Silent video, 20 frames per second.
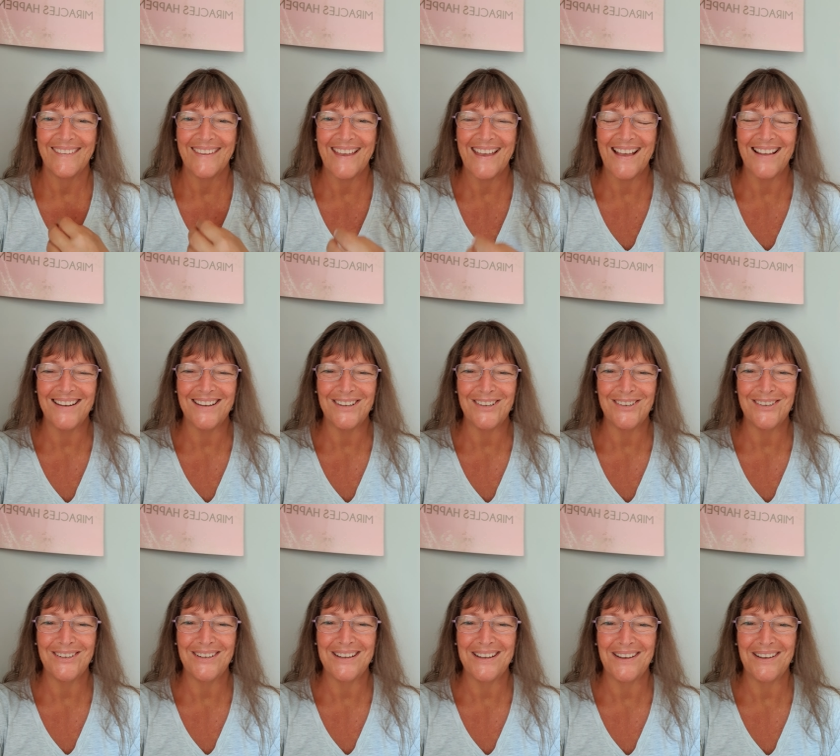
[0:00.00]

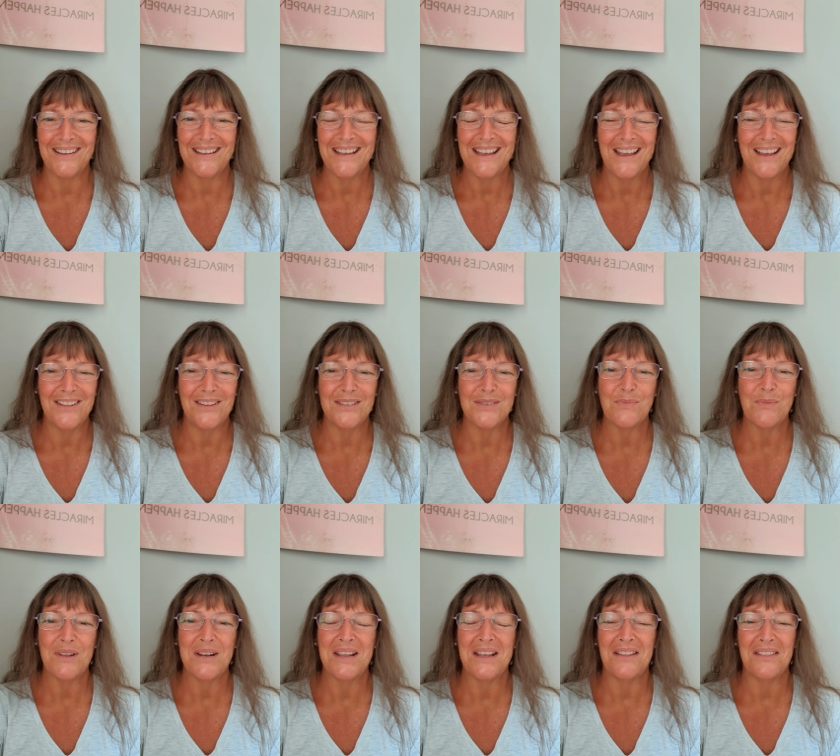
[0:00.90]
Hallelujah. And there's
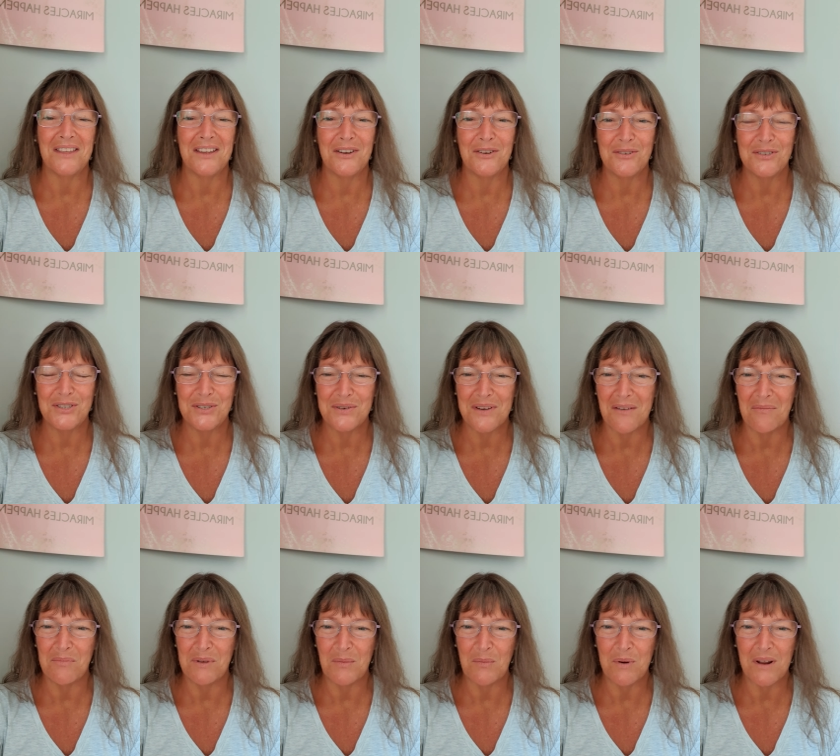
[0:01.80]
many out there who do
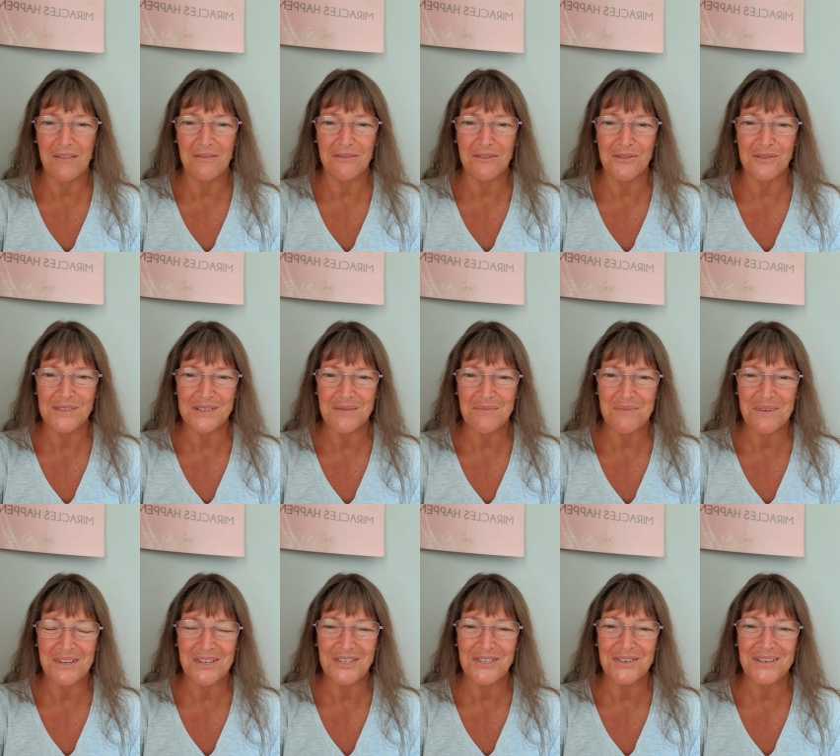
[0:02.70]
have big platforms and
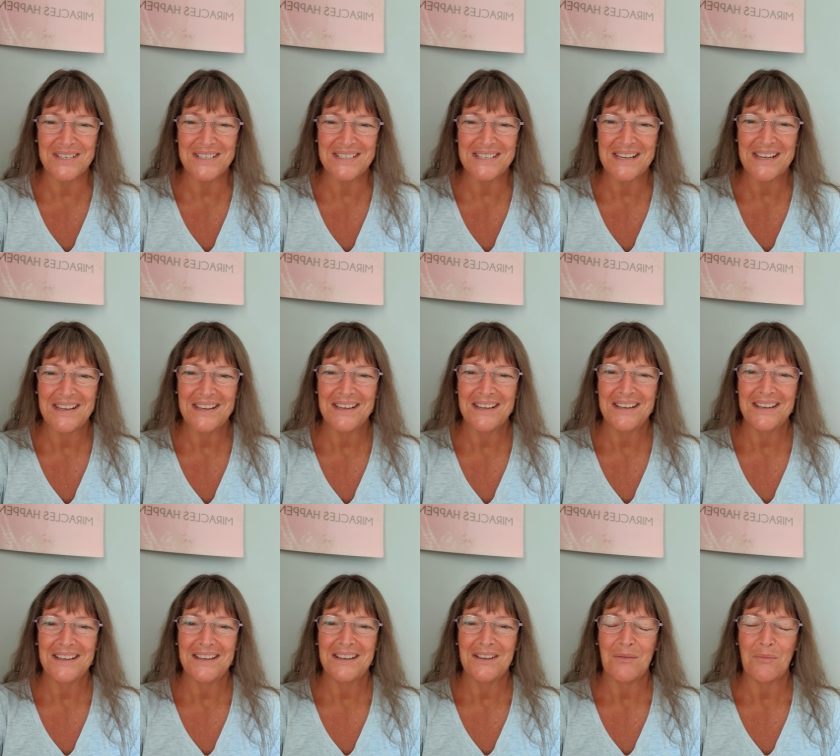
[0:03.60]
ministries
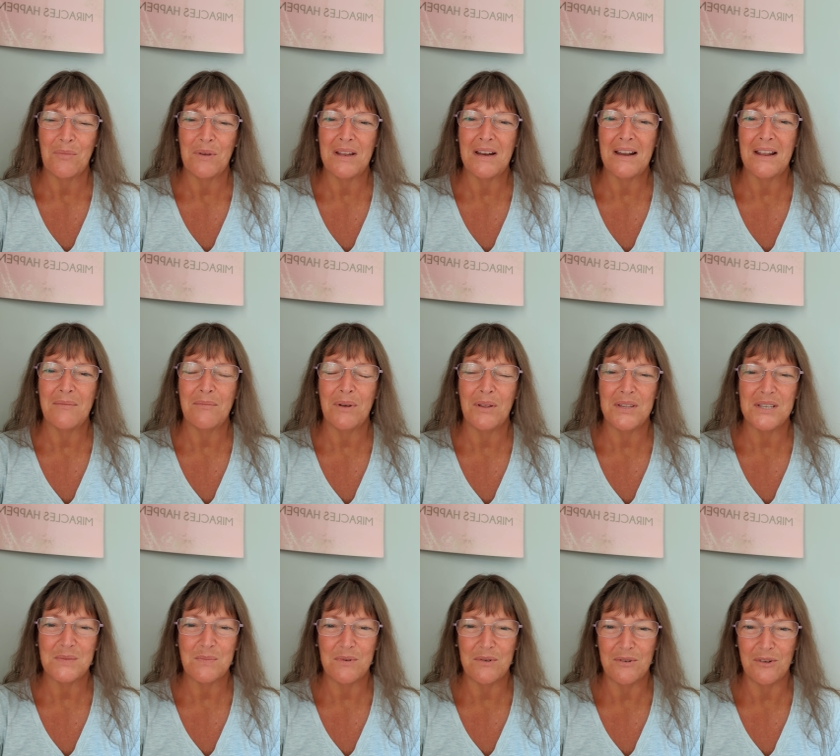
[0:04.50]
being led by the
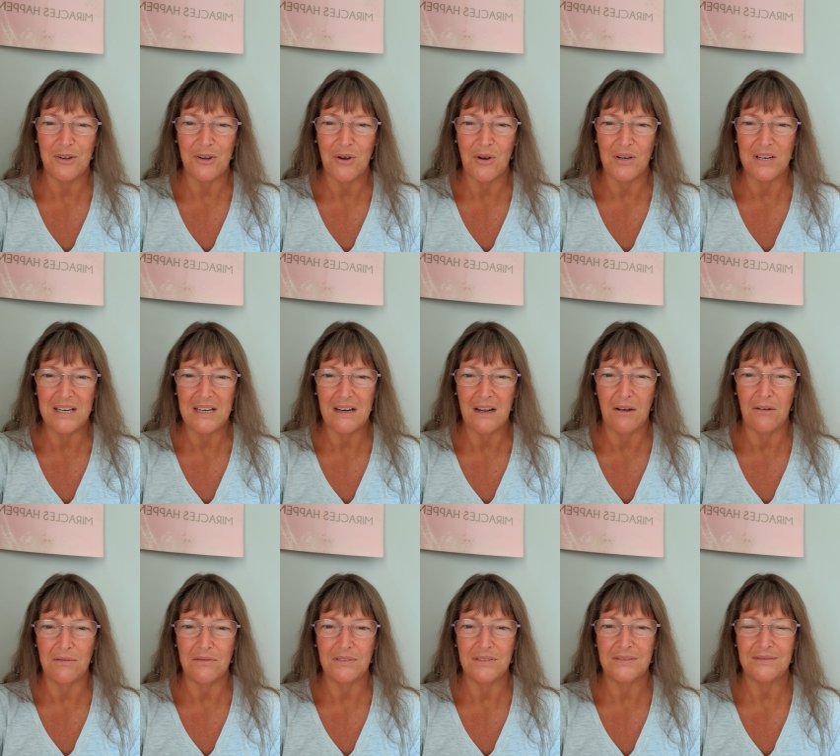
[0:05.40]
Spirit of God in
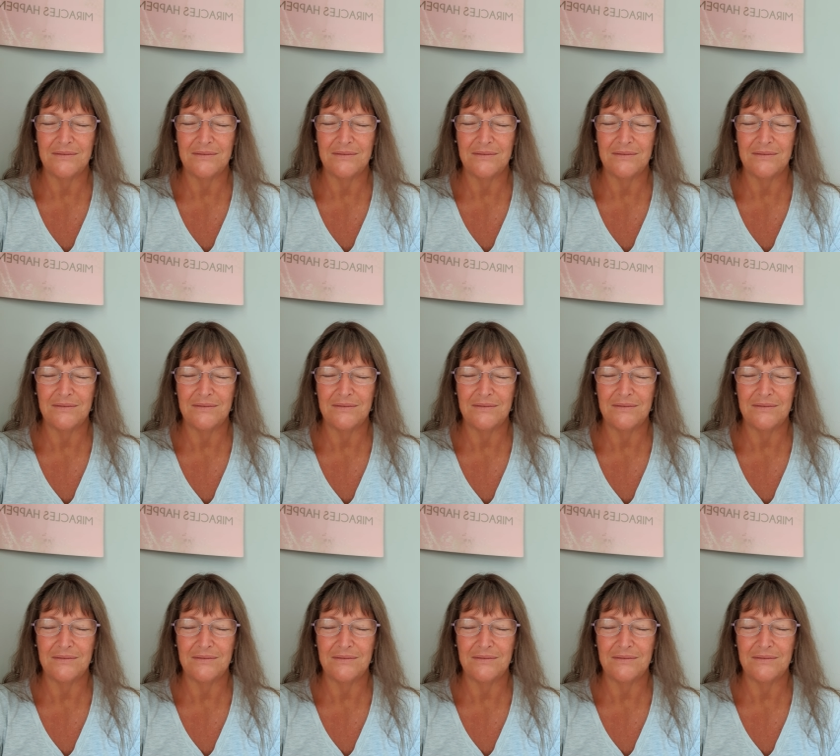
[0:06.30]
love.